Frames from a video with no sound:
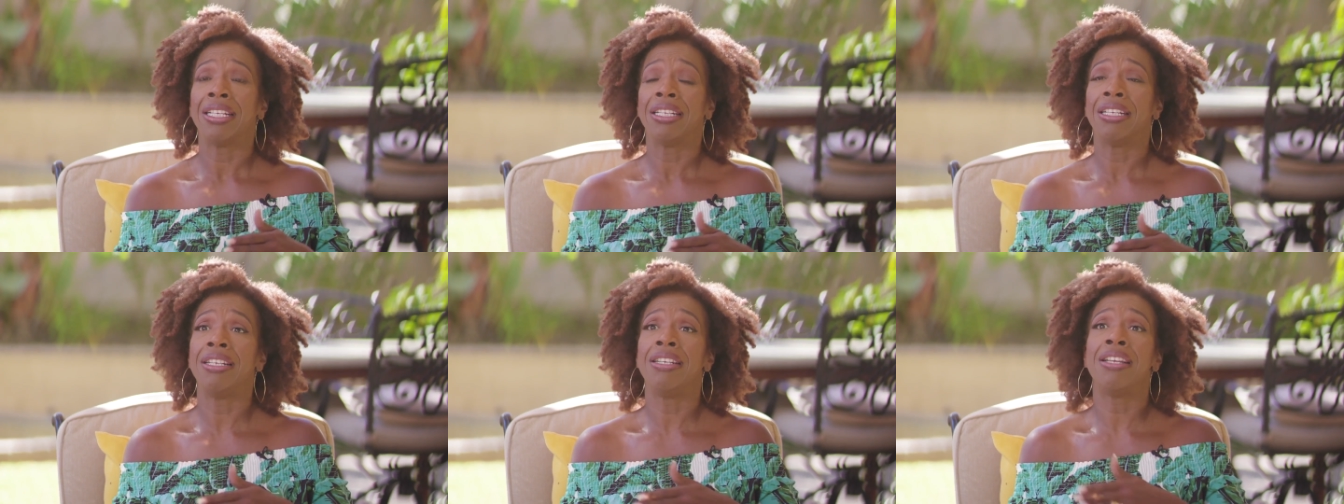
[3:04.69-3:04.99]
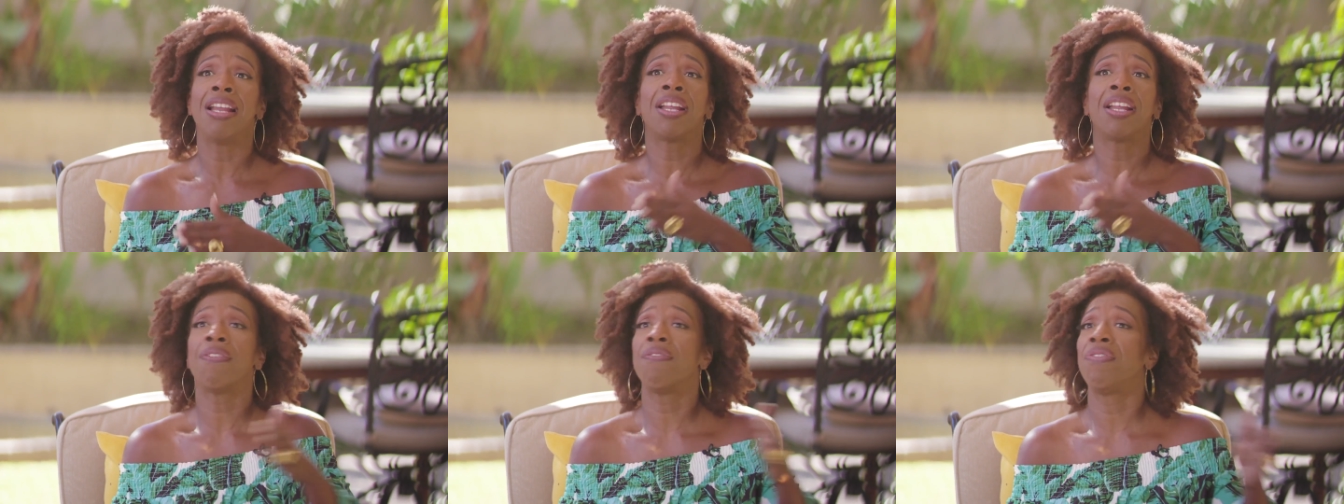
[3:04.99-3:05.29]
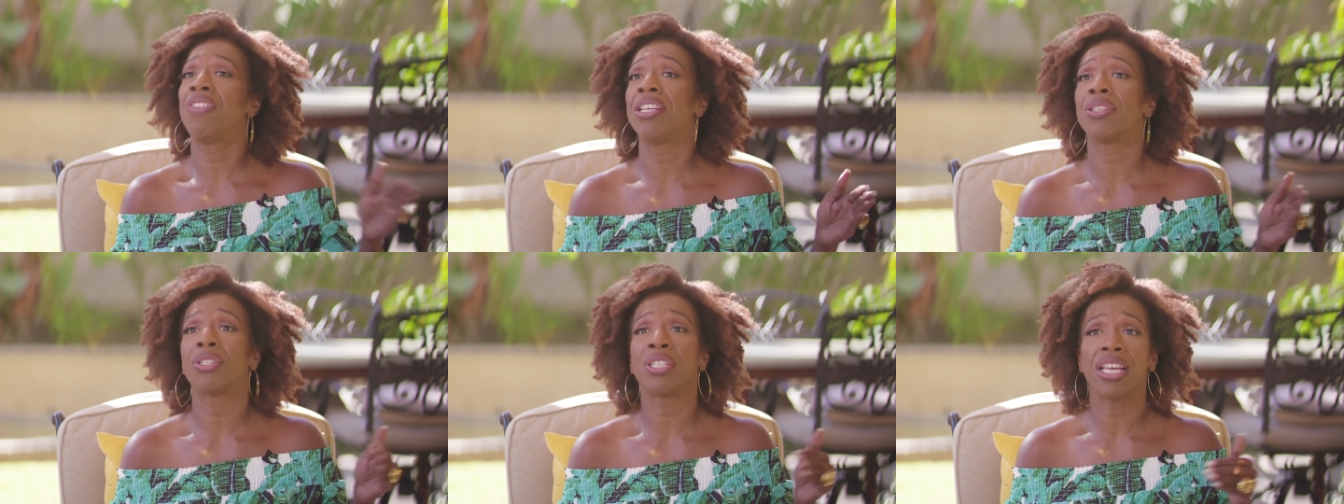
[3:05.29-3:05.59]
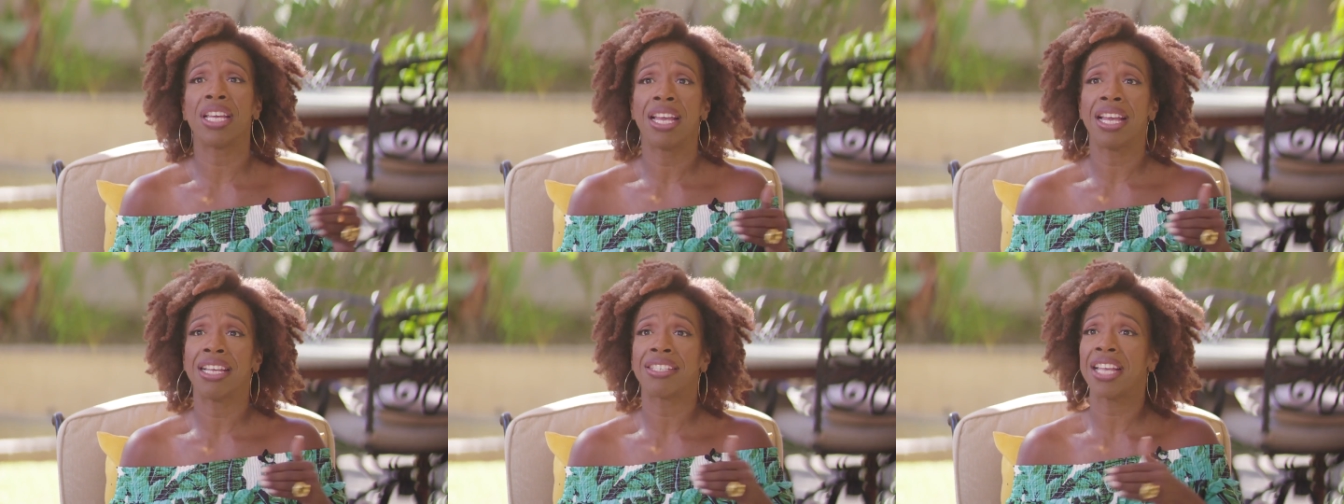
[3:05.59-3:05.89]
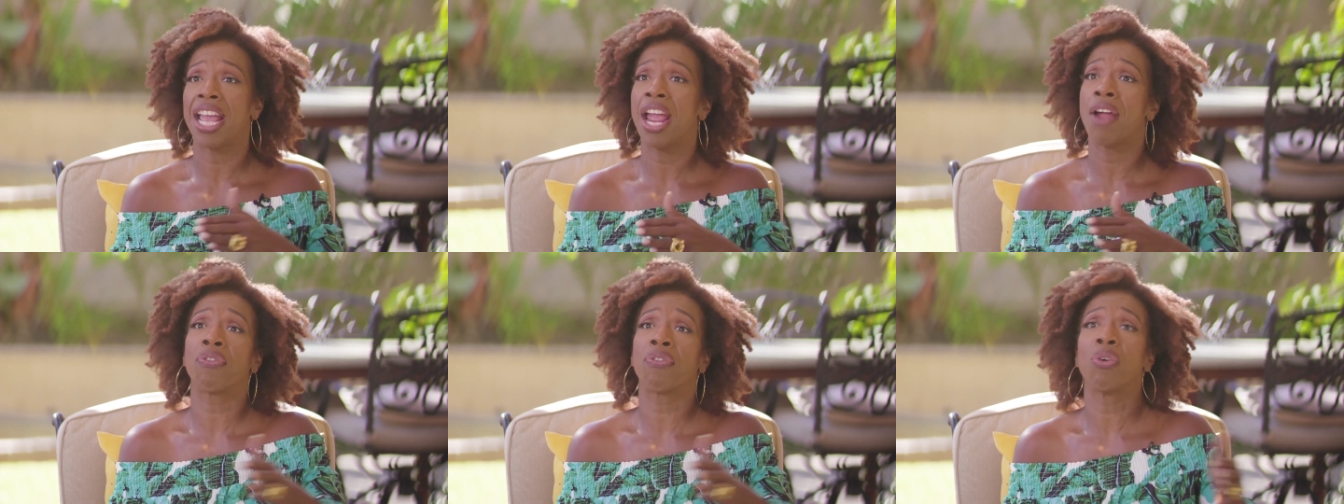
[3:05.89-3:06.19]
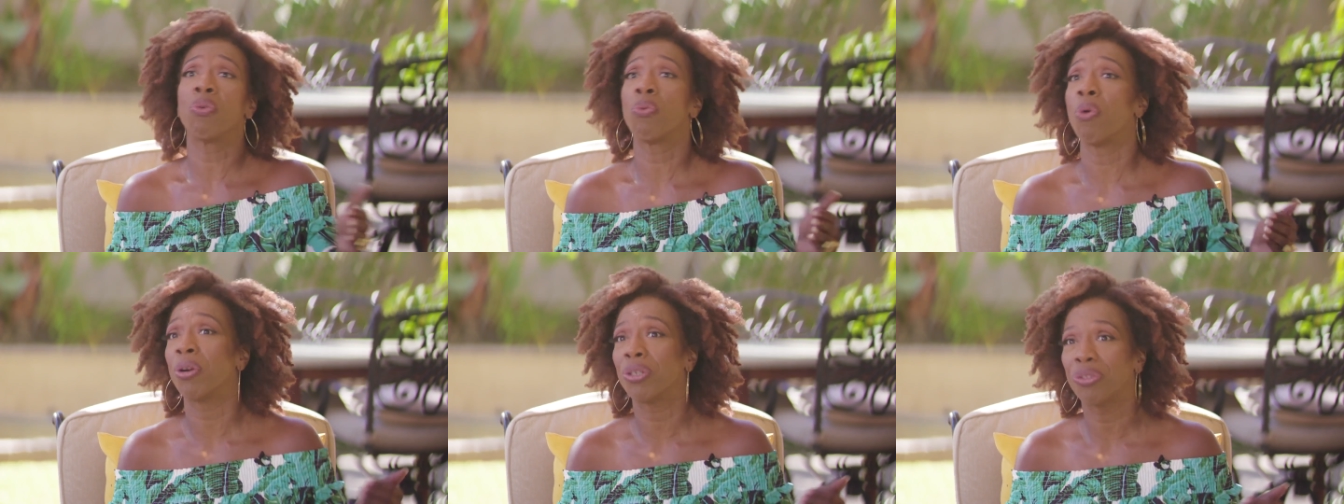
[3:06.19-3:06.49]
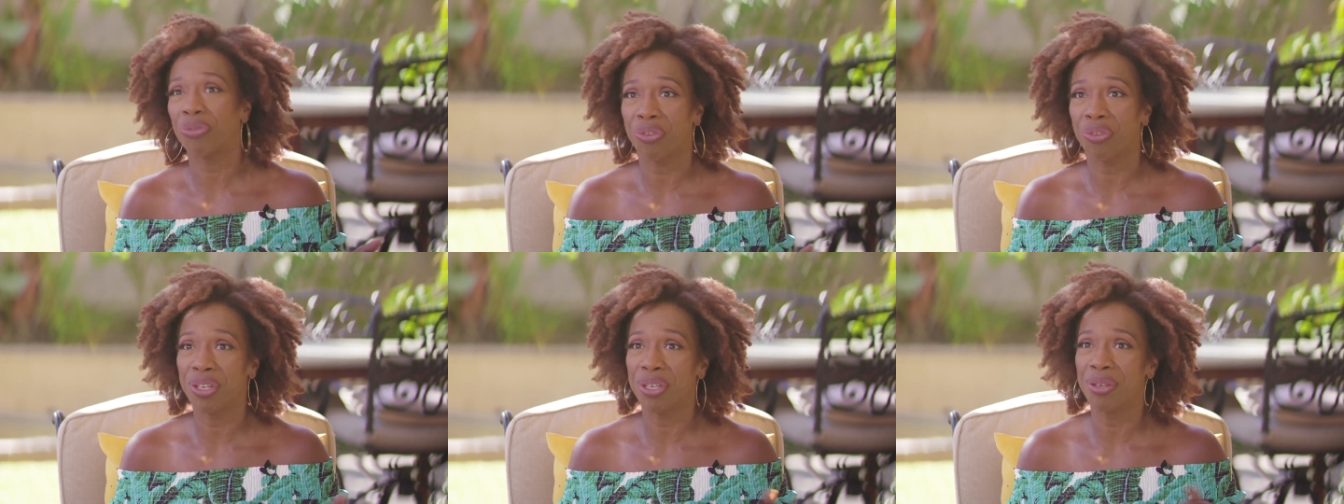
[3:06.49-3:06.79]
none of this has ever
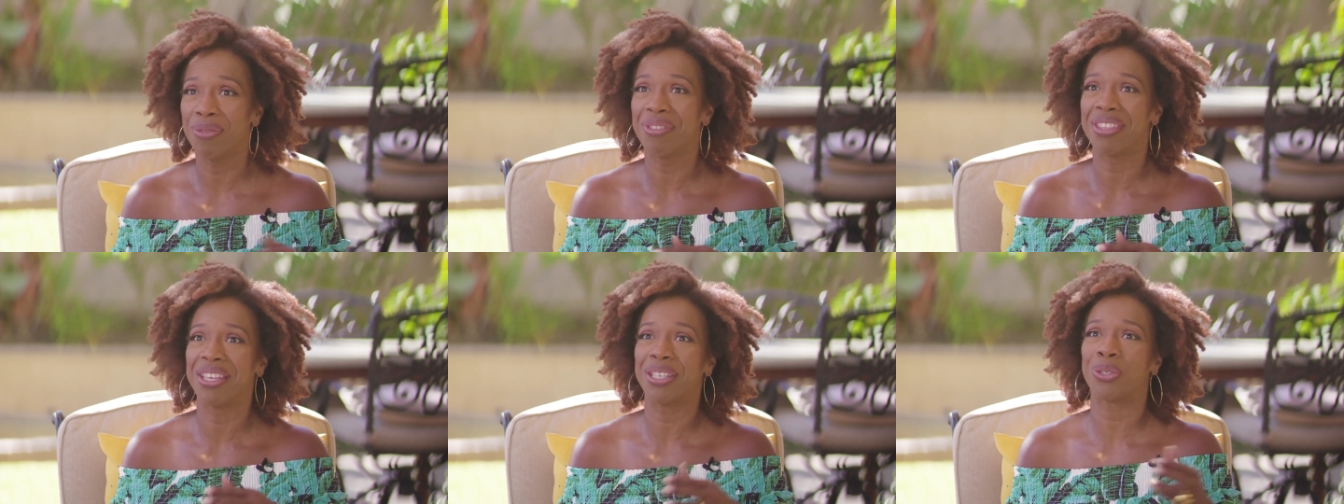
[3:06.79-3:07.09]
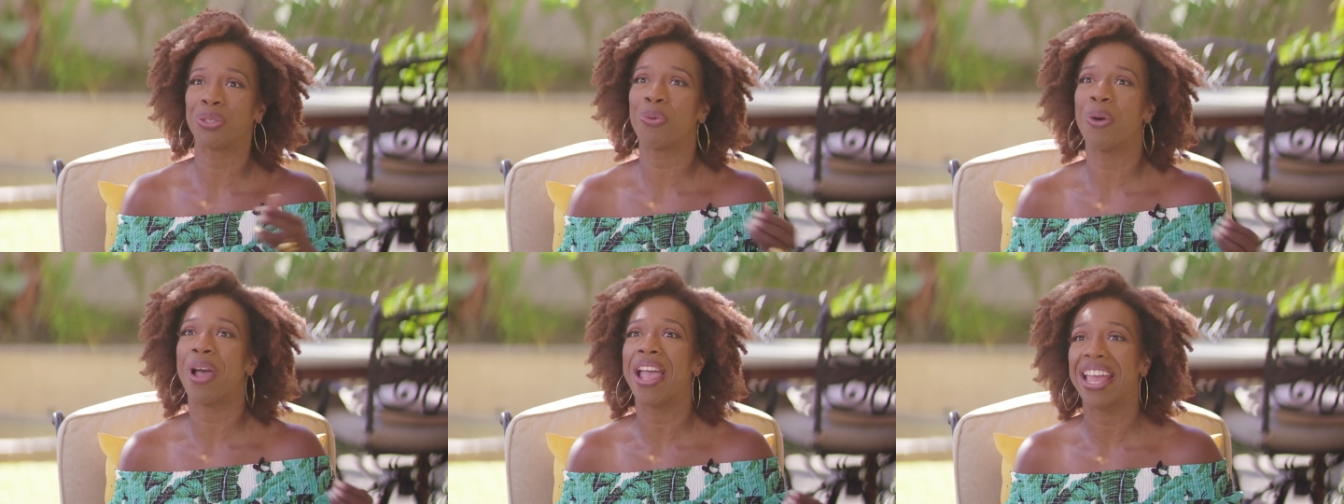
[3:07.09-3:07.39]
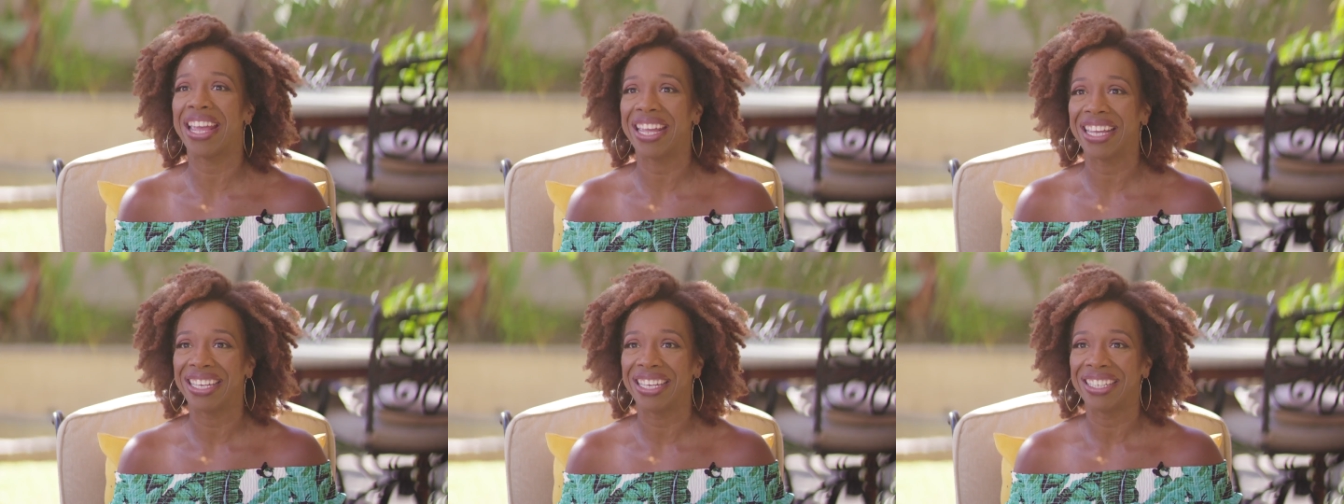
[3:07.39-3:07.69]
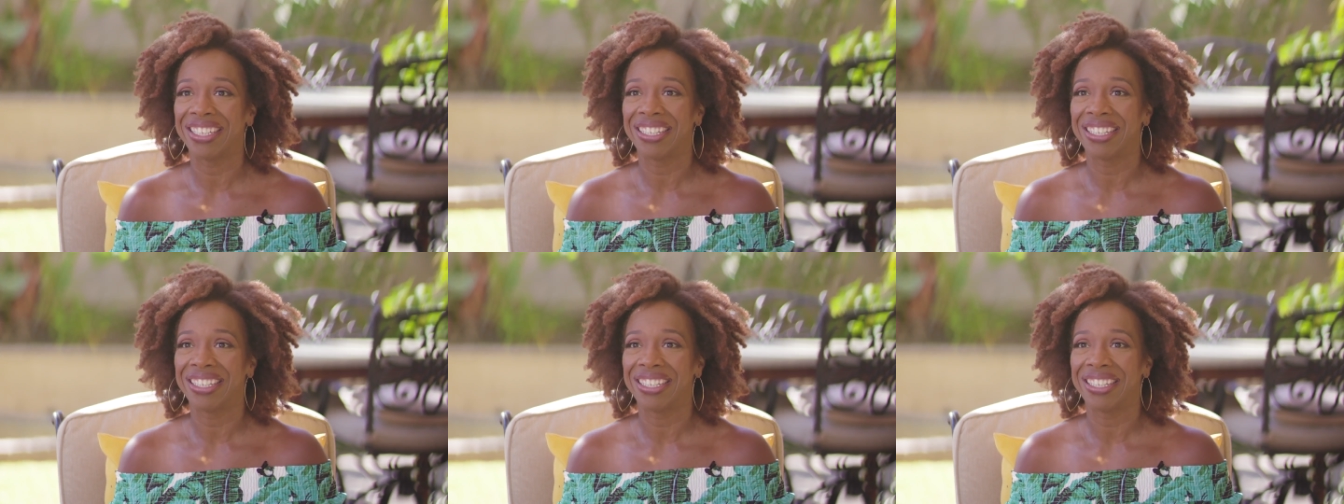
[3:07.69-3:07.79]
worked for you this way.